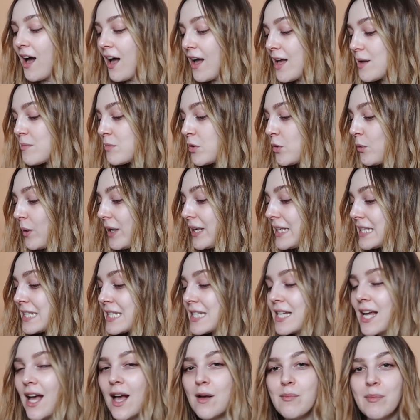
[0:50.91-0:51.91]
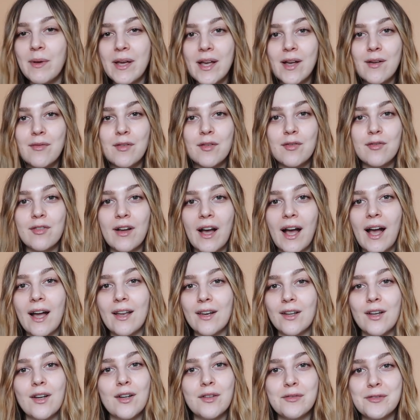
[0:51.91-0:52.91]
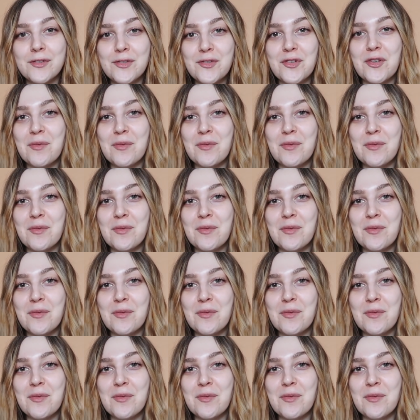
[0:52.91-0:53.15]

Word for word: I am quite a bit of a fan of